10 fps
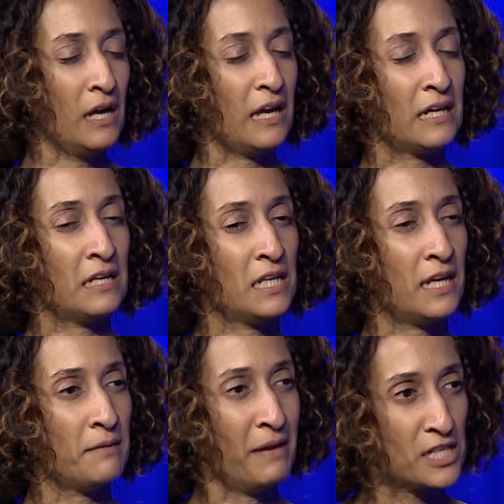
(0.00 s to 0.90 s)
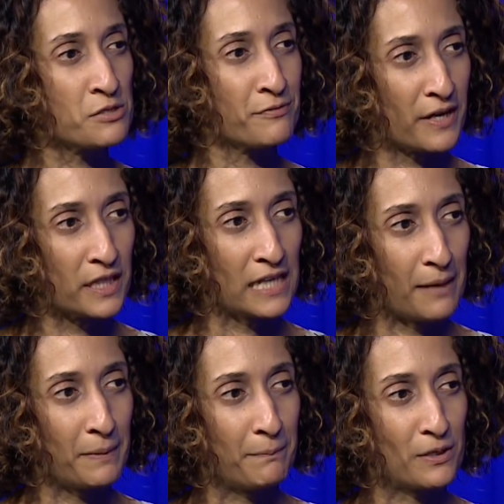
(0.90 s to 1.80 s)
It makes you a very
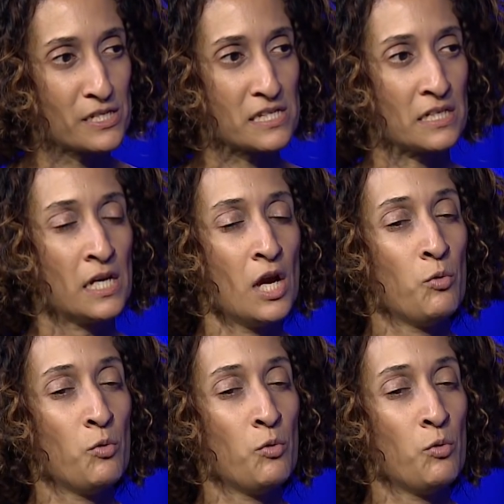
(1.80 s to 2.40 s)
unhappy person.